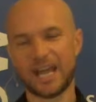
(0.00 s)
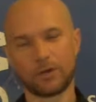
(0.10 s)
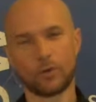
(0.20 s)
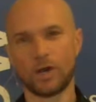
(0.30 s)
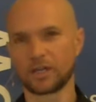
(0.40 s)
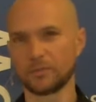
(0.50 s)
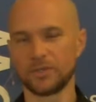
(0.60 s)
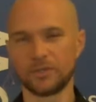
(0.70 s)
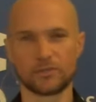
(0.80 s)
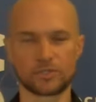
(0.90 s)
I want to welcome
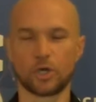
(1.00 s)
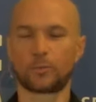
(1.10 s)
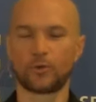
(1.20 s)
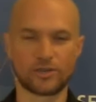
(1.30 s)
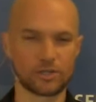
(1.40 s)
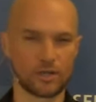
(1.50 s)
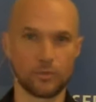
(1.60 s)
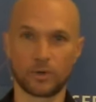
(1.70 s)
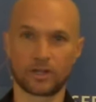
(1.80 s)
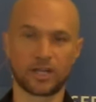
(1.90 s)
you. There's no pressure. If
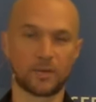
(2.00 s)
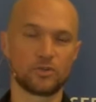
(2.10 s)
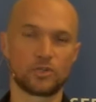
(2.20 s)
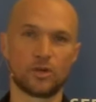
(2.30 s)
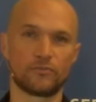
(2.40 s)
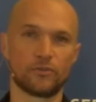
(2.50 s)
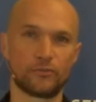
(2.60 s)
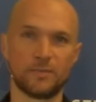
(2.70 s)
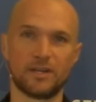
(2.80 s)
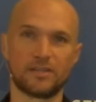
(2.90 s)
you want to come and join for
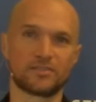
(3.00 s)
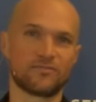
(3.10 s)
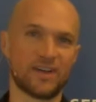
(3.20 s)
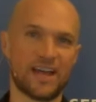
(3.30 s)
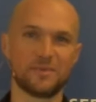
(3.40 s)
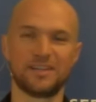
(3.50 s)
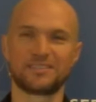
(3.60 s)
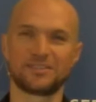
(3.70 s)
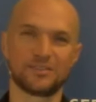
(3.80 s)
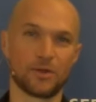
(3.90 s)
3 minutes or 5
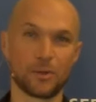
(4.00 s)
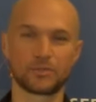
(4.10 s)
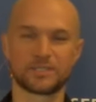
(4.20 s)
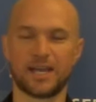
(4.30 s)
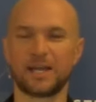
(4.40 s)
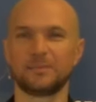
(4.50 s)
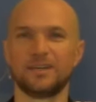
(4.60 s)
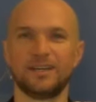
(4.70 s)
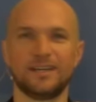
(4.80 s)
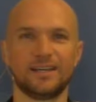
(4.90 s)
minutes or the whole time,
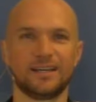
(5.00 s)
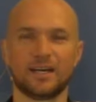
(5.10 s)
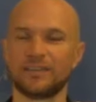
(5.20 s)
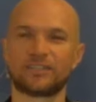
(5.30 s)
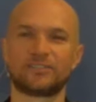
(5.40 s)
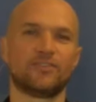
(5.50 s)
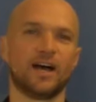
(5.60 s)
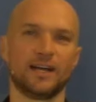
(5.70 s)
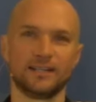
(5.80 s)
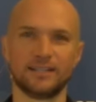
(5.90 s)
that's
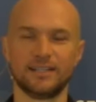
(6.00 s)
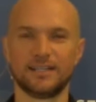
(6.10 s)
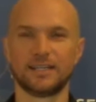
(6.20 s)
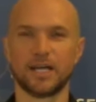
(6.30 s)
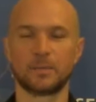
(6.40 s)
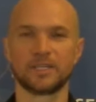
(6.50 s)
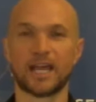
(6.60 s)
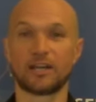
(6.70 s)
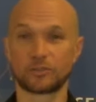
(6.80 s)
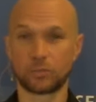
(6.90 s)
fine. But
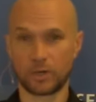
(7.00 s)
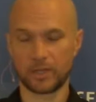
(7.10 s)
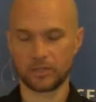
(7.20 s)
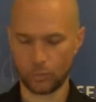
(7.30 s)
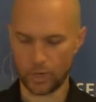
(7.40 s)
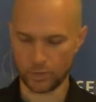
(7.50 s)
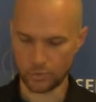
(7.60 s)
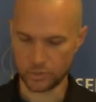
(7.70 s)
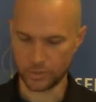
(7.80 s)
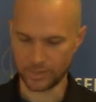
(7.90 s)
yeah, I just want to make you aware that
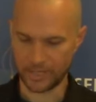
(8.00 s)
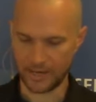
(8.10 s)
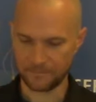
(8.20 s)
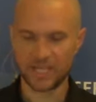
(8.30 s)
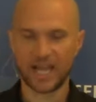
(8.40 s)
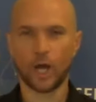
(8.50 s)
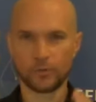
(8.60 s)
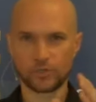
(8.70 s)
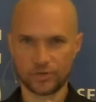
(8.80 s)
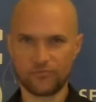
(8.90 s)
we're doing that. I hope
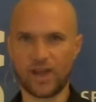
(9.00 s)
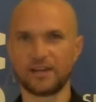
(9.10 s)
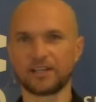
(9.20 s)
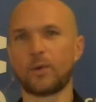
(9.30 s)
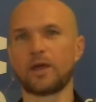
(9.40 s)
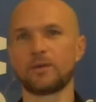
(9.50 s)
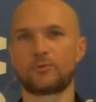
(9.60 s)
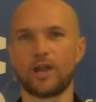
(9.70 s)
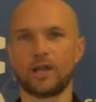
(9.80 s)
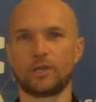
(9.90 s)
that you're finding a way to
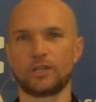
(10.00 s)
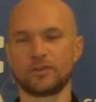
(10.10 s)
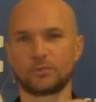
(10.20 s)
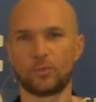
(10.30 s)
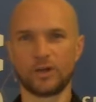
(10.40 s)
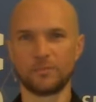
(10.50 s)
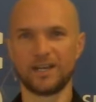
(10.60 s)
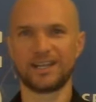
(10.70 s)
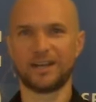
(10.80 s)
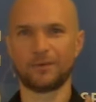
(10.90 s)
pray, whether it's 1
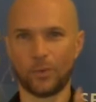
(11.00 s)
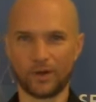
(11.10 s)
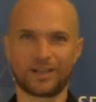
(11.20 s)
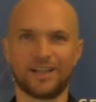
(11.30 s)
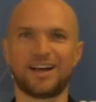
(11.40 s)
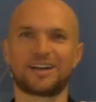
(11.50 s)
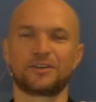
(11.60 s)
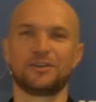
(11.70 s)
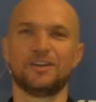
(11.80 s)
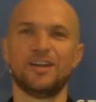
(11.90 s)
minute at 1 o'clock
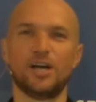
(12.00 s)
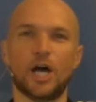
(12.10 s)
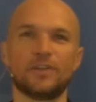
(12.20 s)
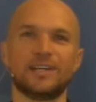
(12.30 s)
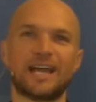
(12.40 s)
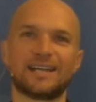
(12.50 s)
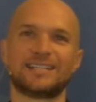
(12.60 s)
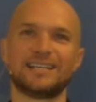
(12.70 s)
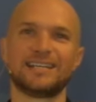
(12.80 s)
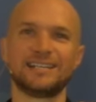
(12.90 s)
or on the
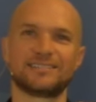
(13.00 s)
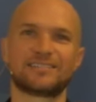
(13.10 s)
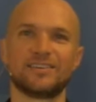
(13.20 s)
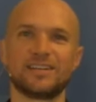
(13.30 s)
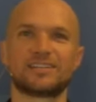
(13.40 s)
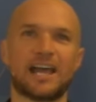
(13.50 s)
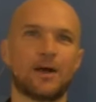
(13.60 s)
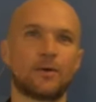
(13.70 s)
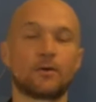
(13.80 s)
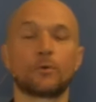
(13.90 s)
19s of each
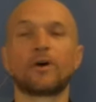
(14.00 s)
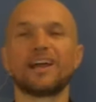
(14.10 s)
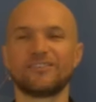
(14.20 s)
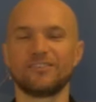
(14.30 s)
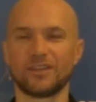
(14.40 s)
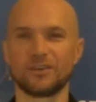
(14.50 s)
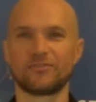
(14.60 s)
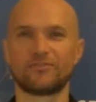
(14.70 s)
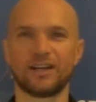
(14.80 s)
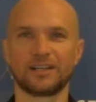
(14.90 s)
hour or whatever, that you're
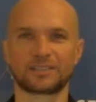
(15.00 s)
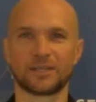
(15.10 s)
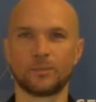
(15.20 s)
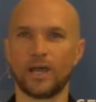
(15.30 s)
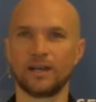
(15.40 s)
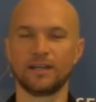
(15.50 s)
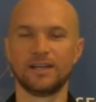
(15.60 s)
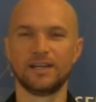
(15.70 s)
finding some way to